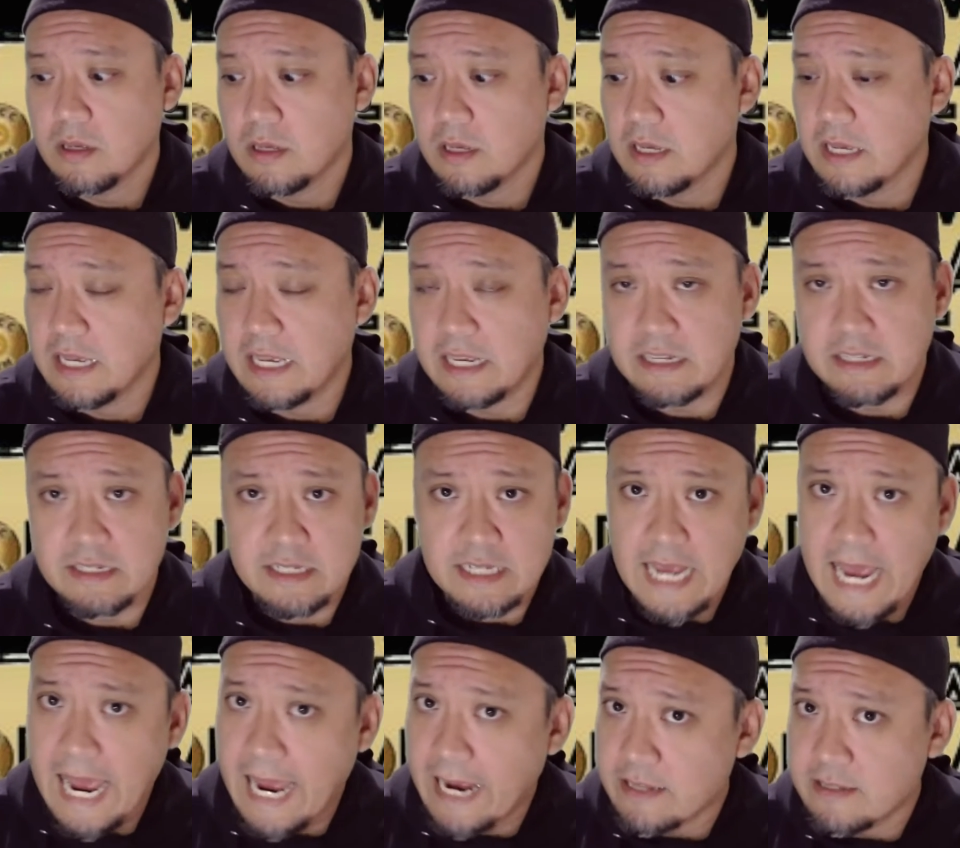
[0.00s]

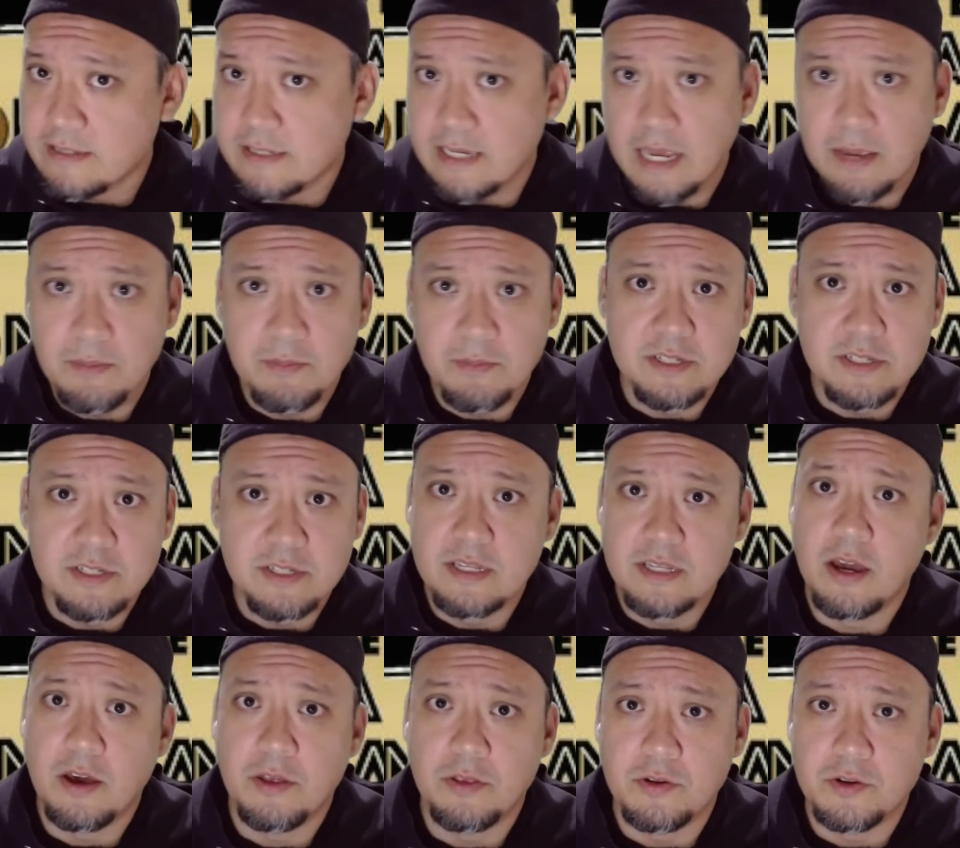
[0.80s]
Exact same as
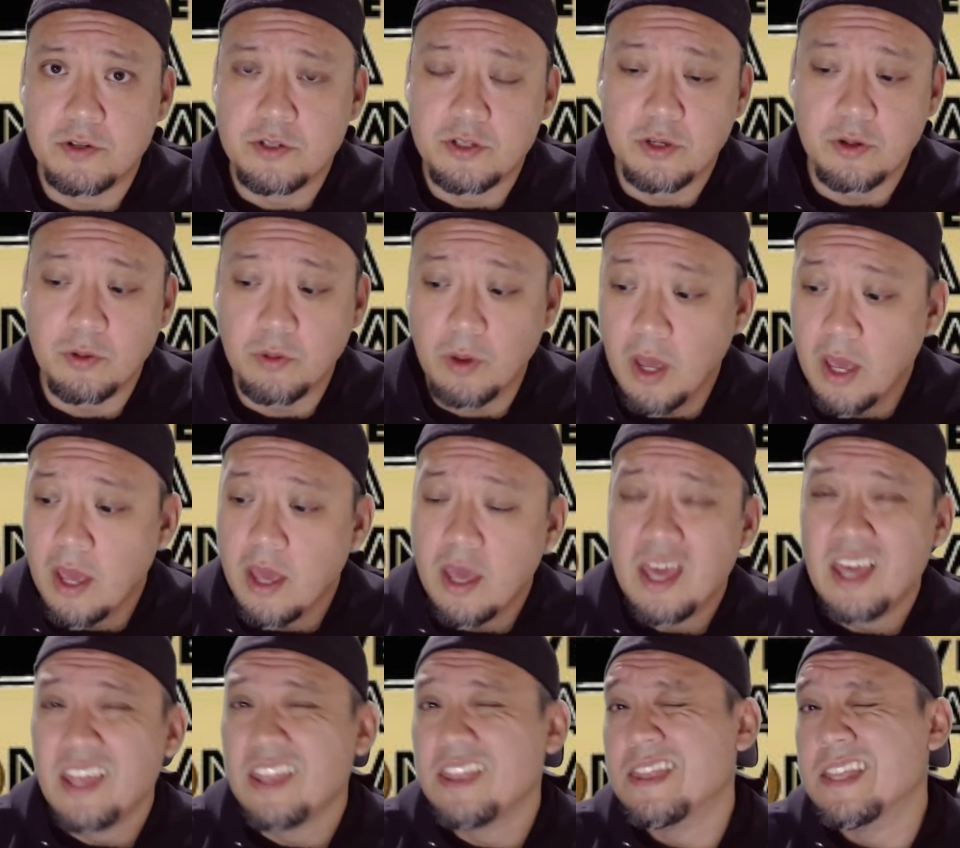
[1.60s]
the other two.
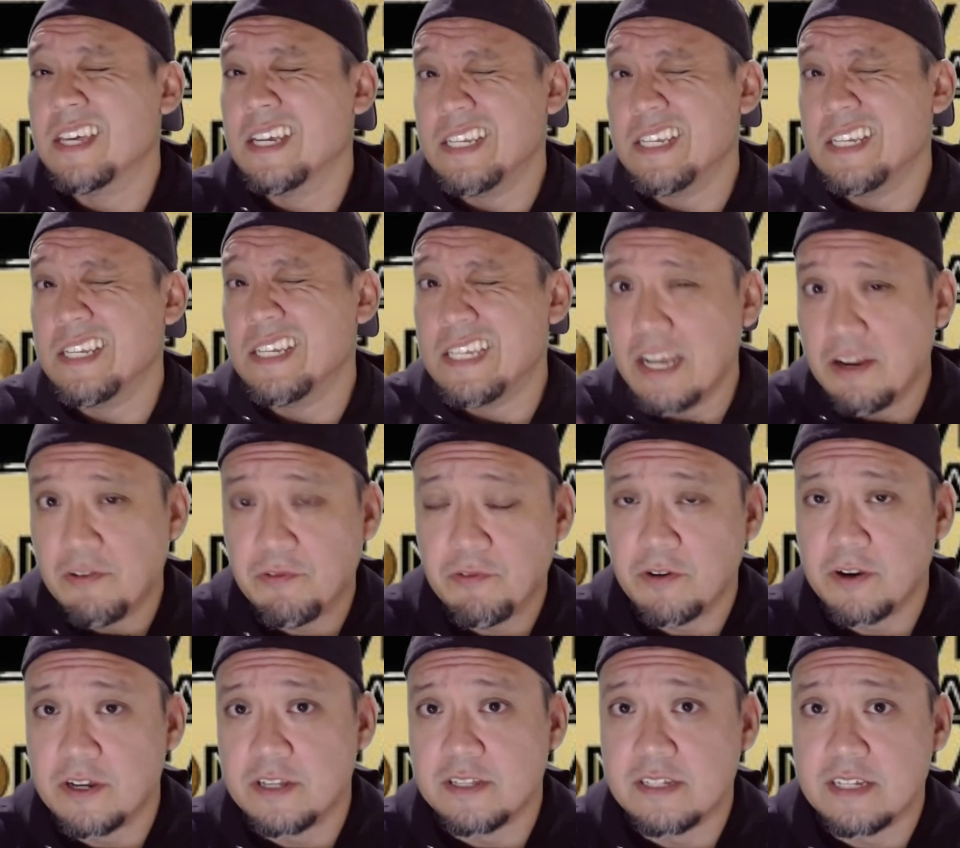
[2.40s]
The
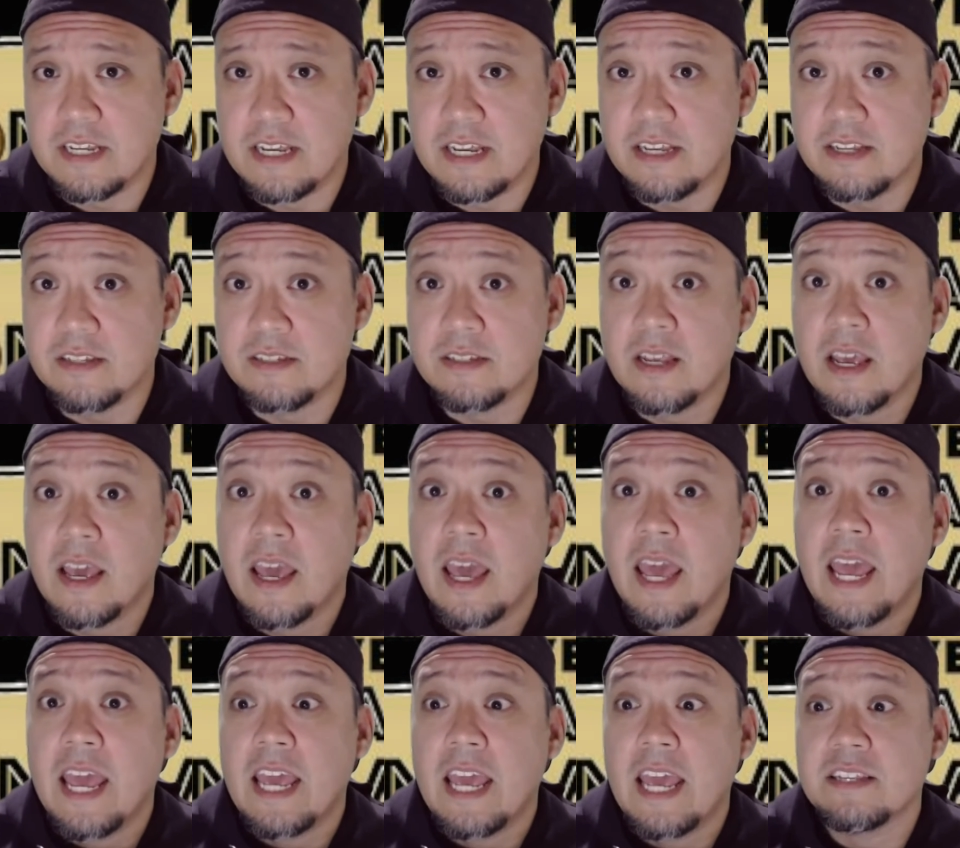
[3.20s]
difference is
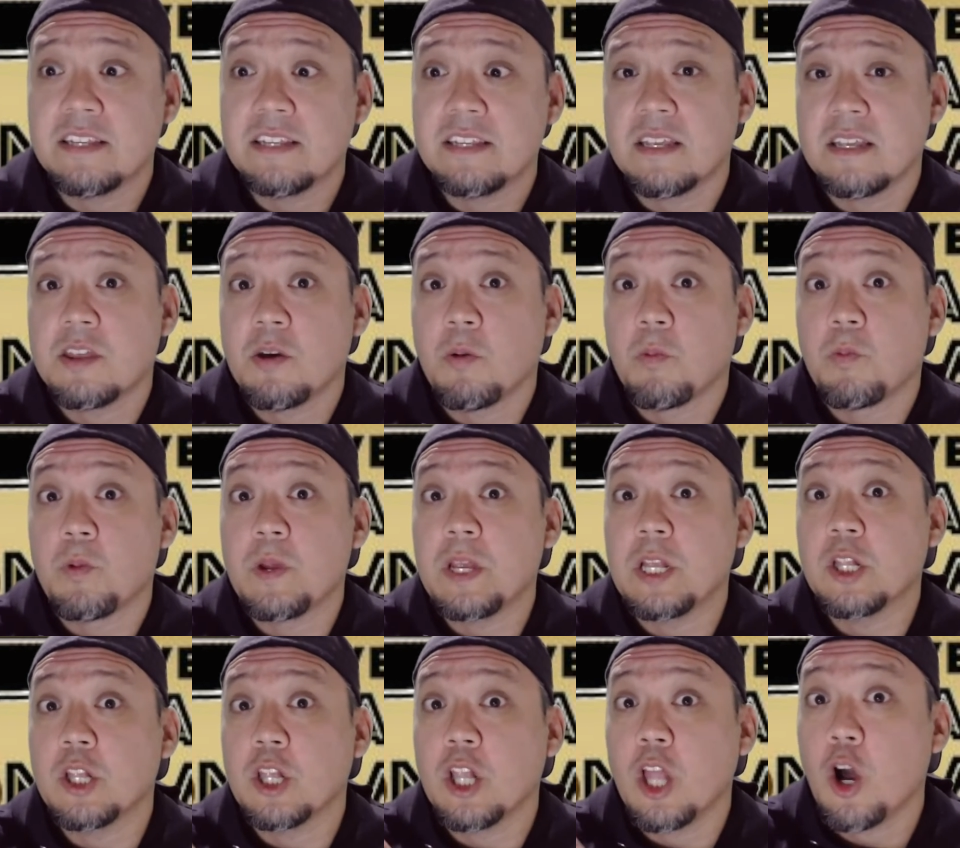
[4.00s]
in the
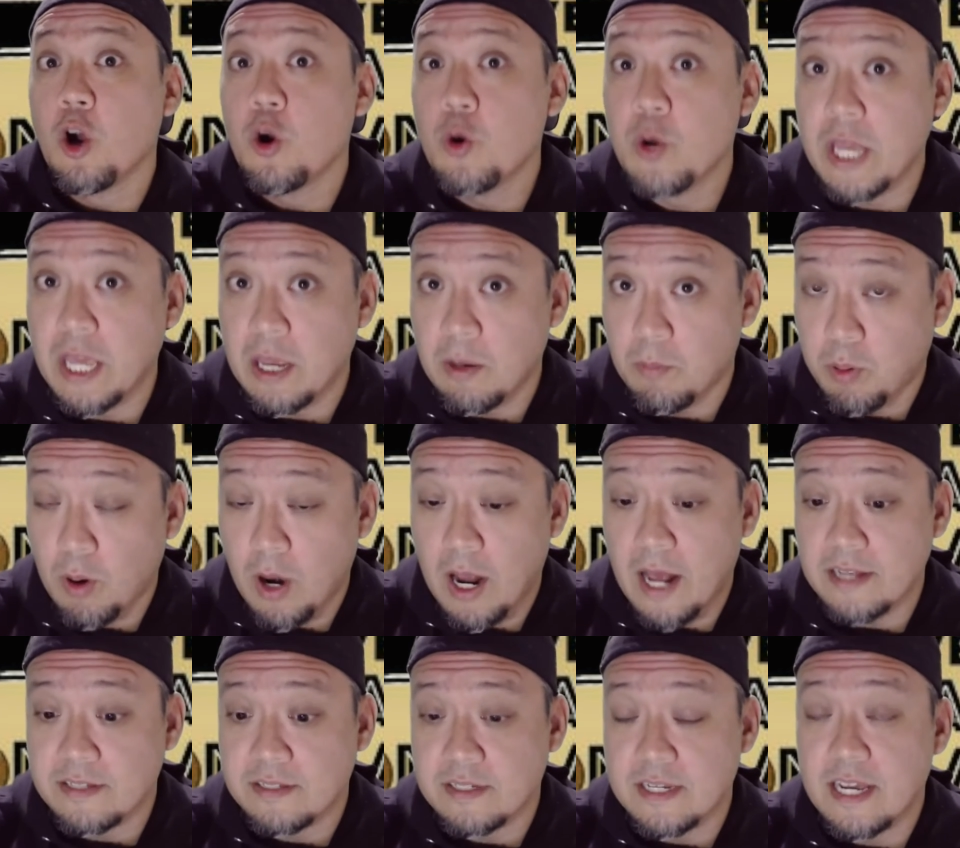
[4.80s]
reloading
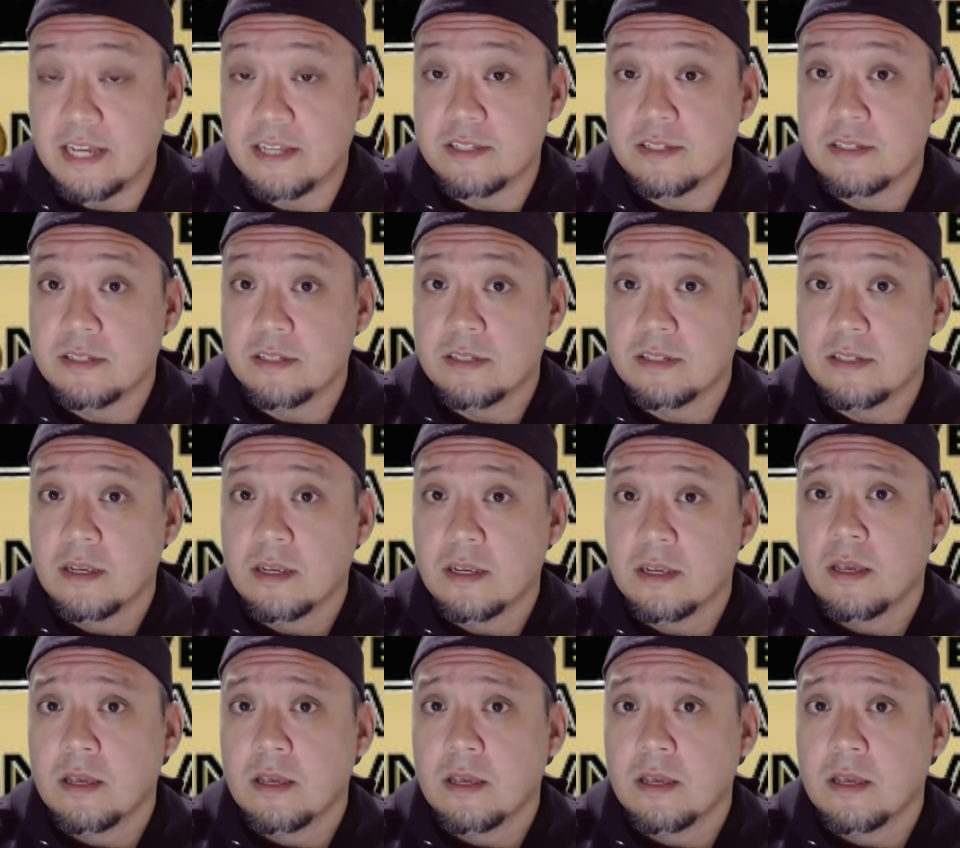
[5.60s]
process.